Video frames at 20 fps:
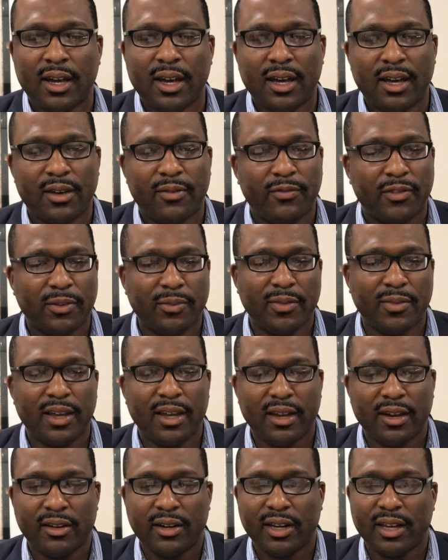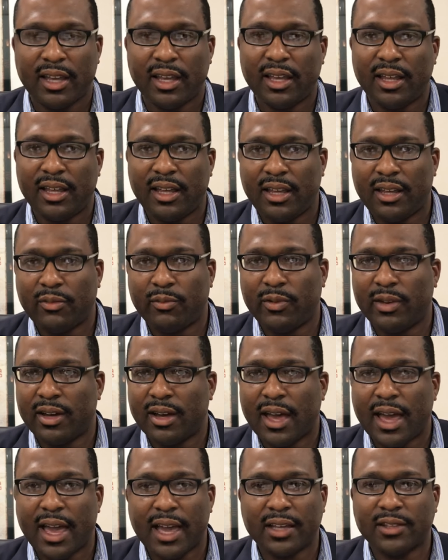From there, it will
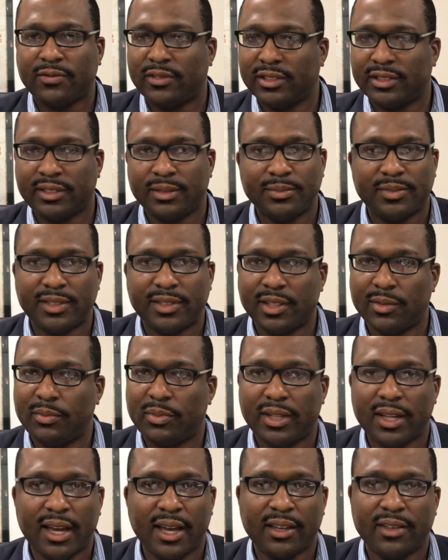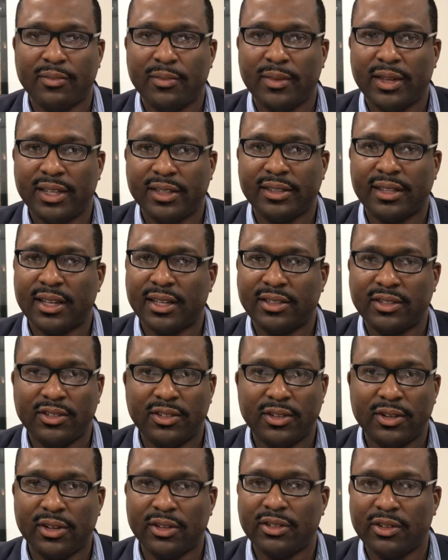ask for some simple documents that
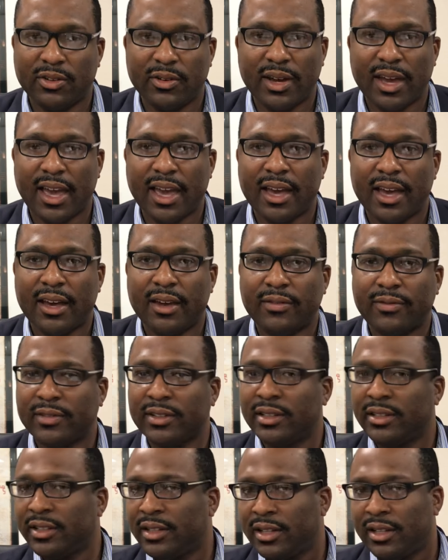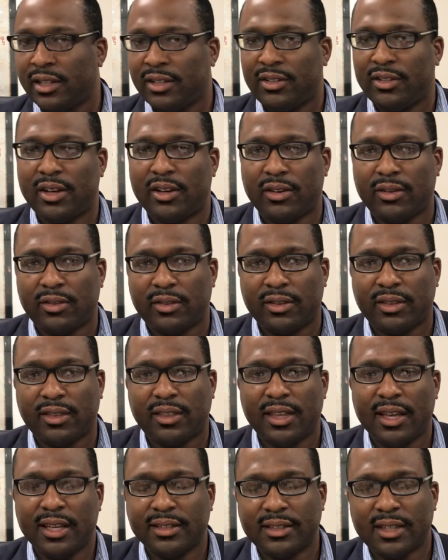you'll have.
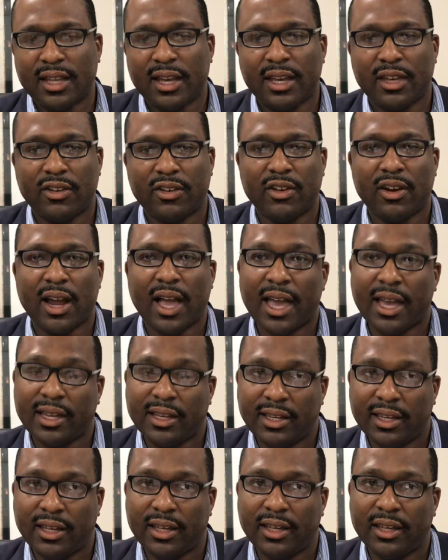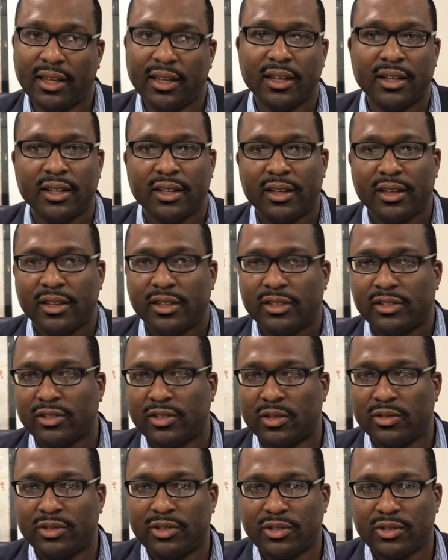Things like your ID,
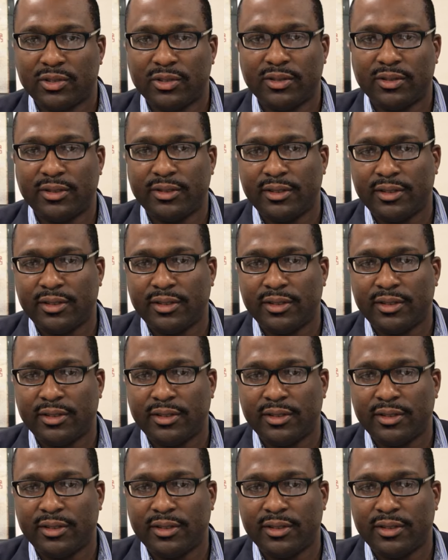social,